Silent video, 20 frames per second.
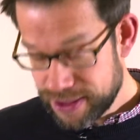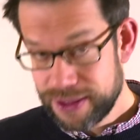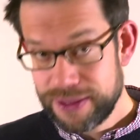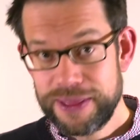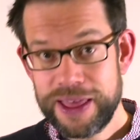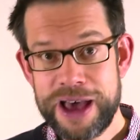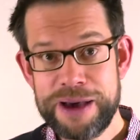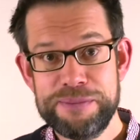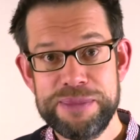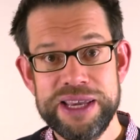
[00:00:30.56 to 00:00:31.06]

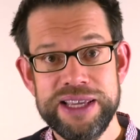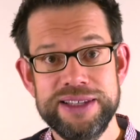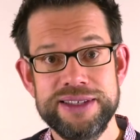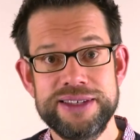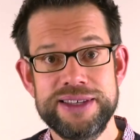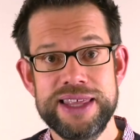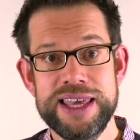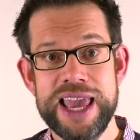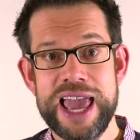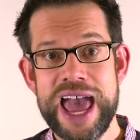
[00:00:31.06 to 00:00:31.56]
That
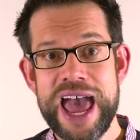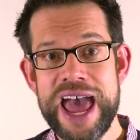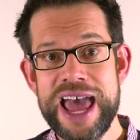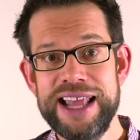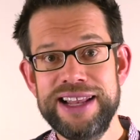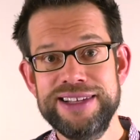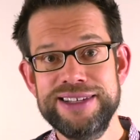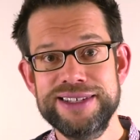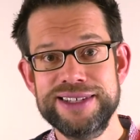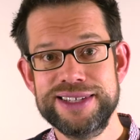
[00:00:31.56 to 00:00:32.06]
means the
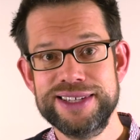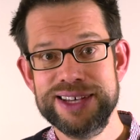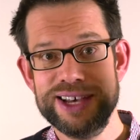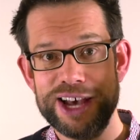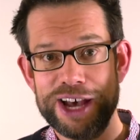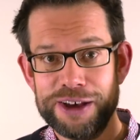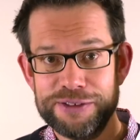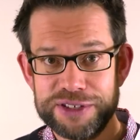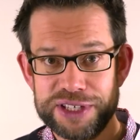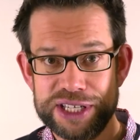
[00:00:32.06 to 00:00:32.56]
end
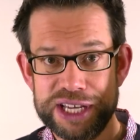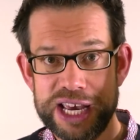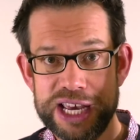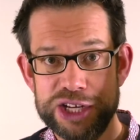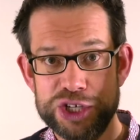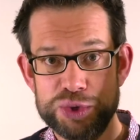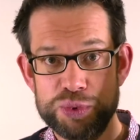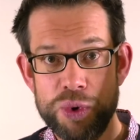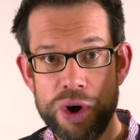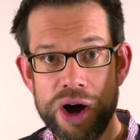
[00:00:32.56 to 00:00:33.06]
of
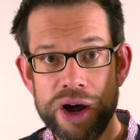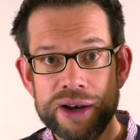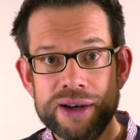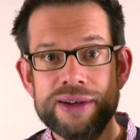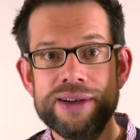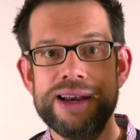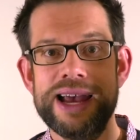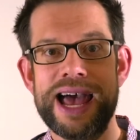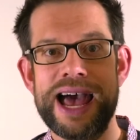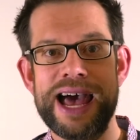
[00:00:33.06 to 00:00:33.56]
stage
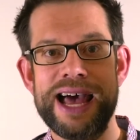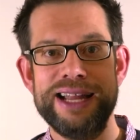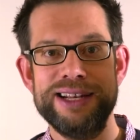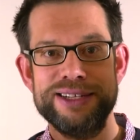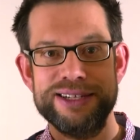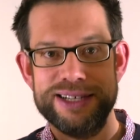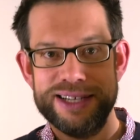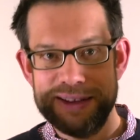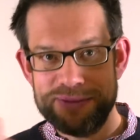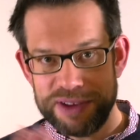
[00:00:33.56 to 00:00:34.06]
one
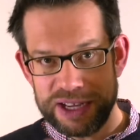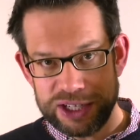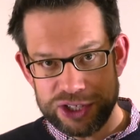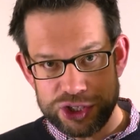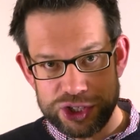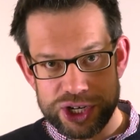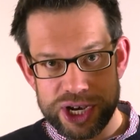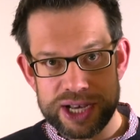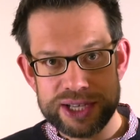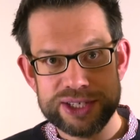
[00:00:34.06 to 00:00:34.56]
and living
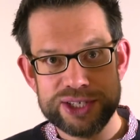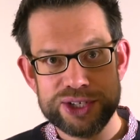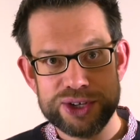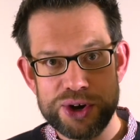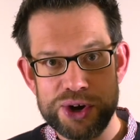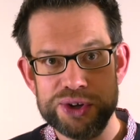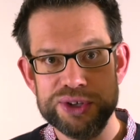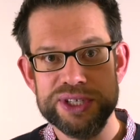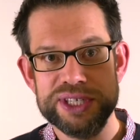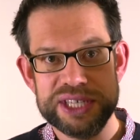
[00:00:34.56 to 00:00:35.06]
just
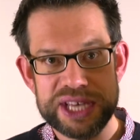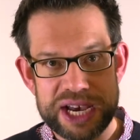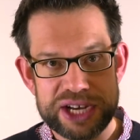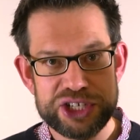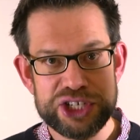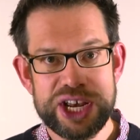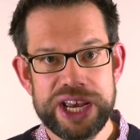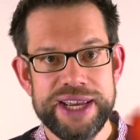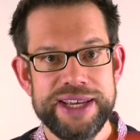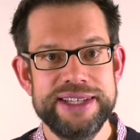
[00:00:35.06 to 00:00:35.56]
on
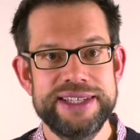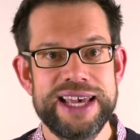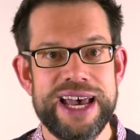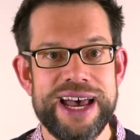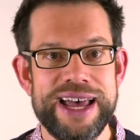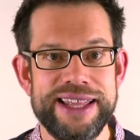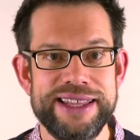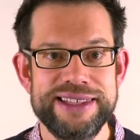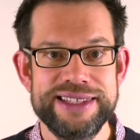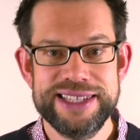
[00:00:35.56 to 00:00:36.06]
sachets
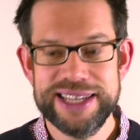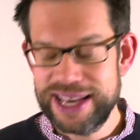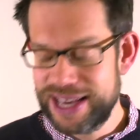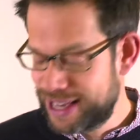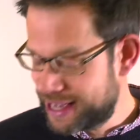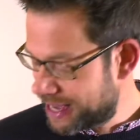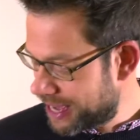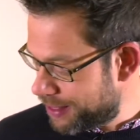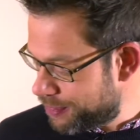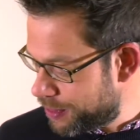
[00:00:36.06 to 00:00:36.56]
and
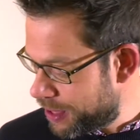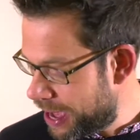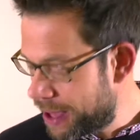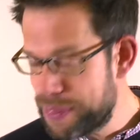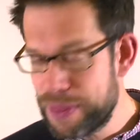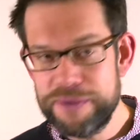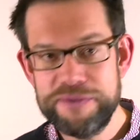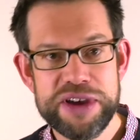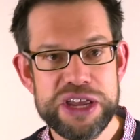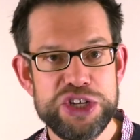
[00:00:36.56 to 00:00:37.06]

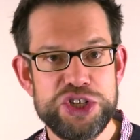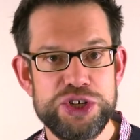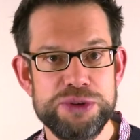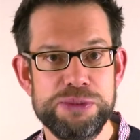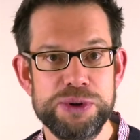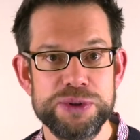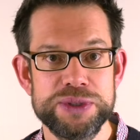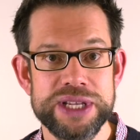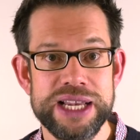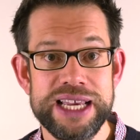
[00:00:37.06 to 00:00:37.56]
the
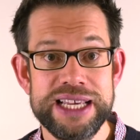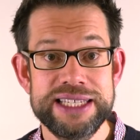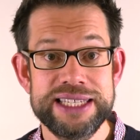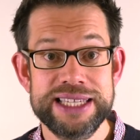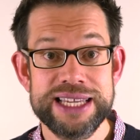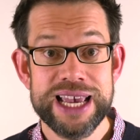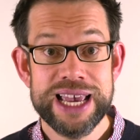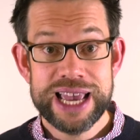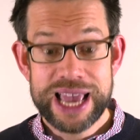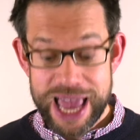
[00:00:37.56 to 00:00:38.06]
vegetables
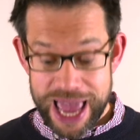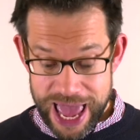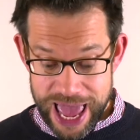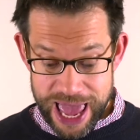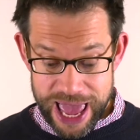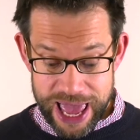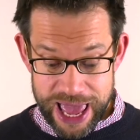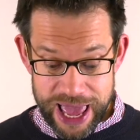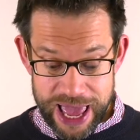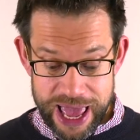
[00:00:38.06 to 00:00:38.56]
list.
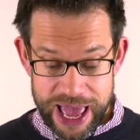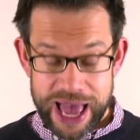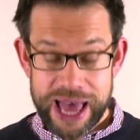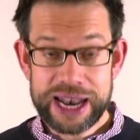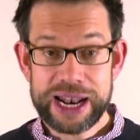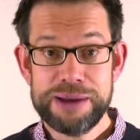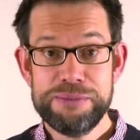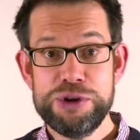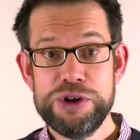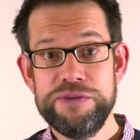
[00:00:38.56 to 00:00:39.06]
And
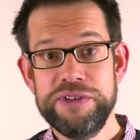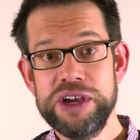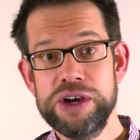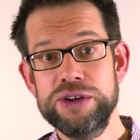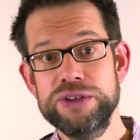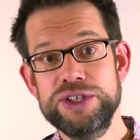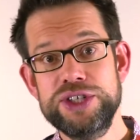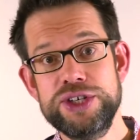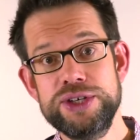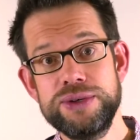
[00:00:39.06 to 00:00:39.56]
I'm moving
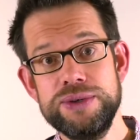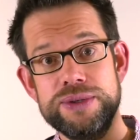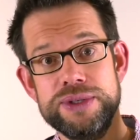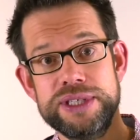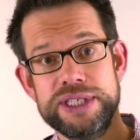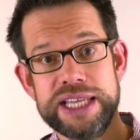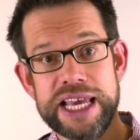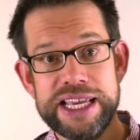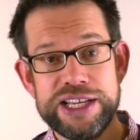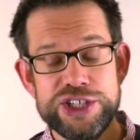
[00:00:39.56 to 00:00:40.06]
on to
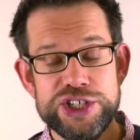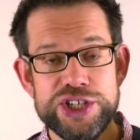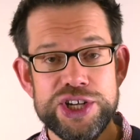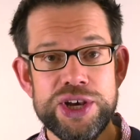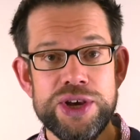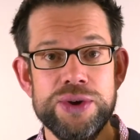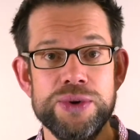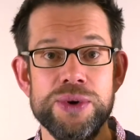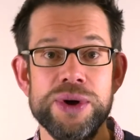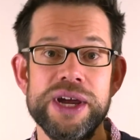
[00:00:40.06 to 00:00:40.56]
stage
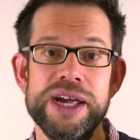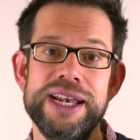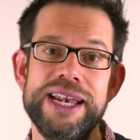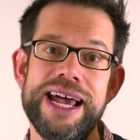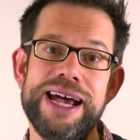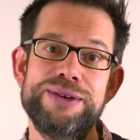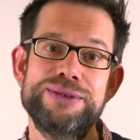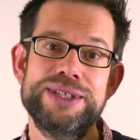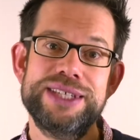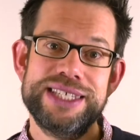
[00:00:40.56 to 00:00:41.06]
two.
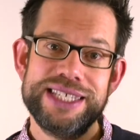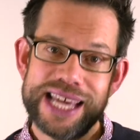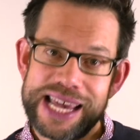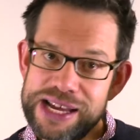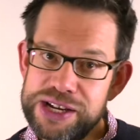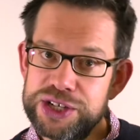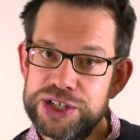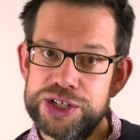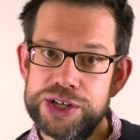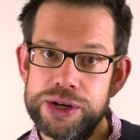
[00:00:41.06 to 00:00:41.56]
Now,
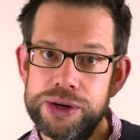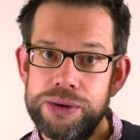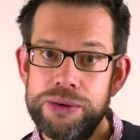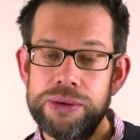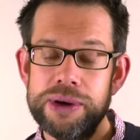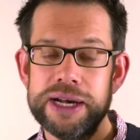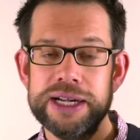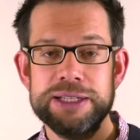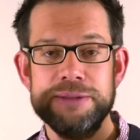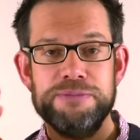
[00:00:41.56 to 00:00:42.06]
stage
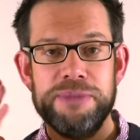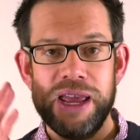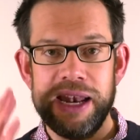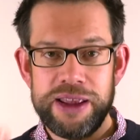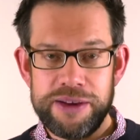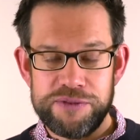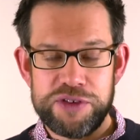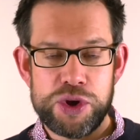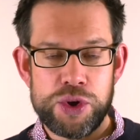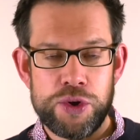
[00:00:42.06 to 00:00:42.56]
two, as
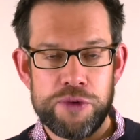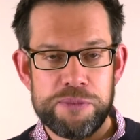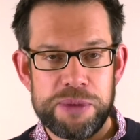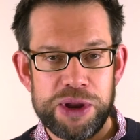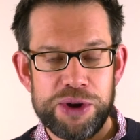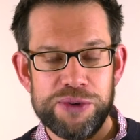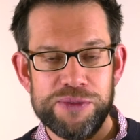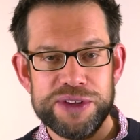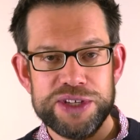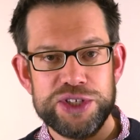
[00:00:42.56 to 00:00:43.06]
many of you who've
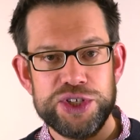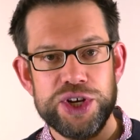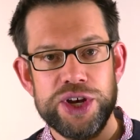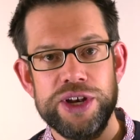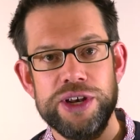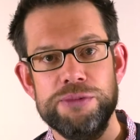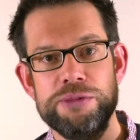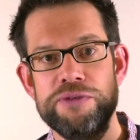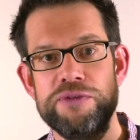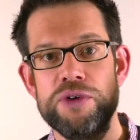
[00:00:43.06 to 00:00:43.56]
been on this
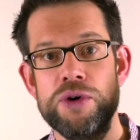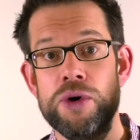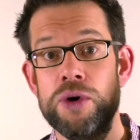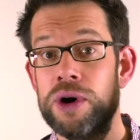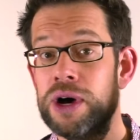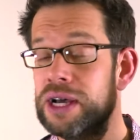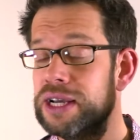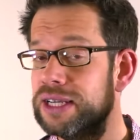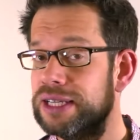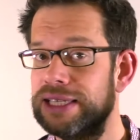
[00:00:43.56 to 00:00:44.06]
journey
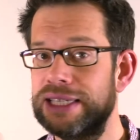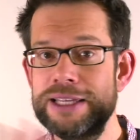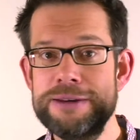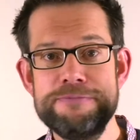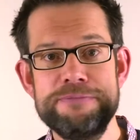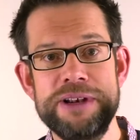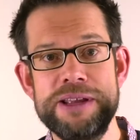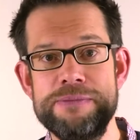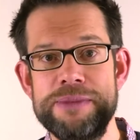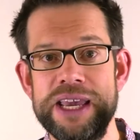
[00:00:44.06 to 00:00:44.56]
before,
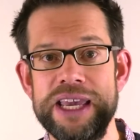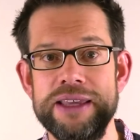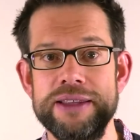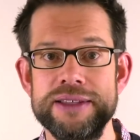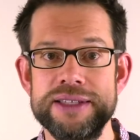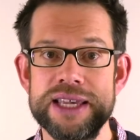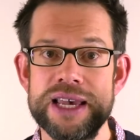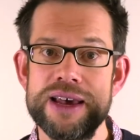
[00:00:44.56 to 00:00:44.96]
simply means